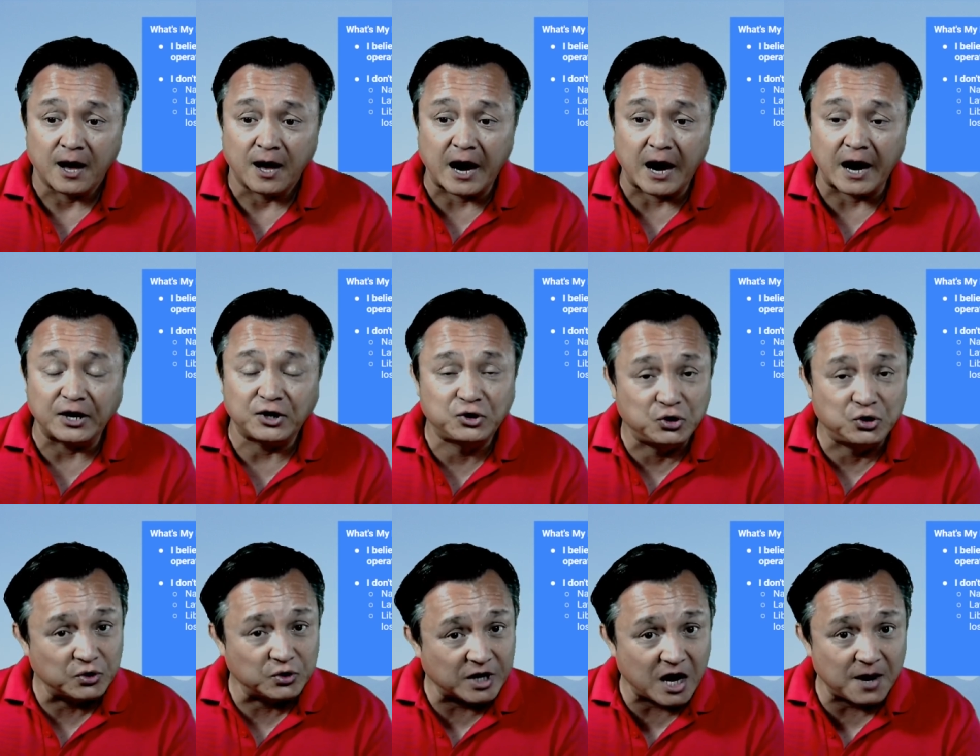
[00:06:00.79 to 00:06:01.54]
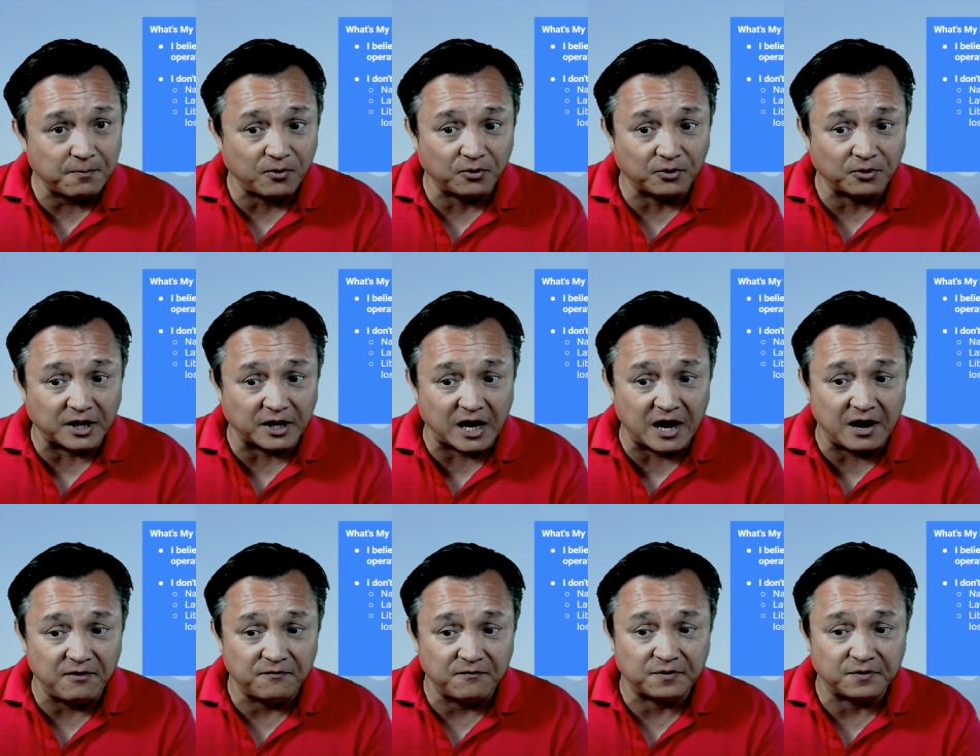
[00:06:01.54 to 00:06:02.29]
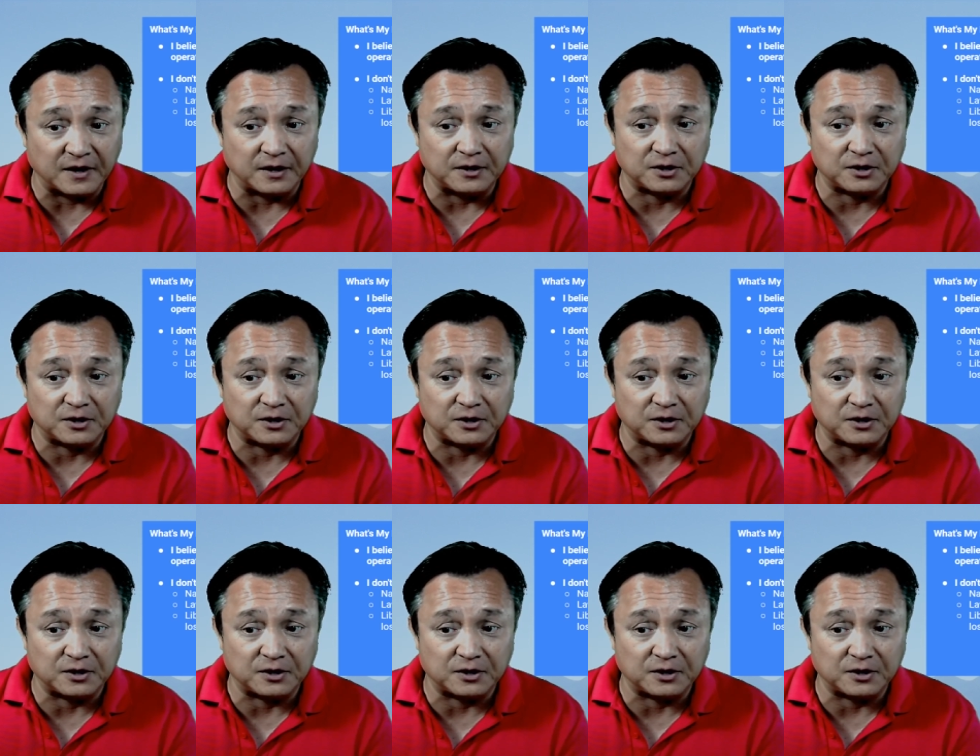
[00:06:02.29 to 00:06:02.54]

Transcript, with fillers: I do not believe that the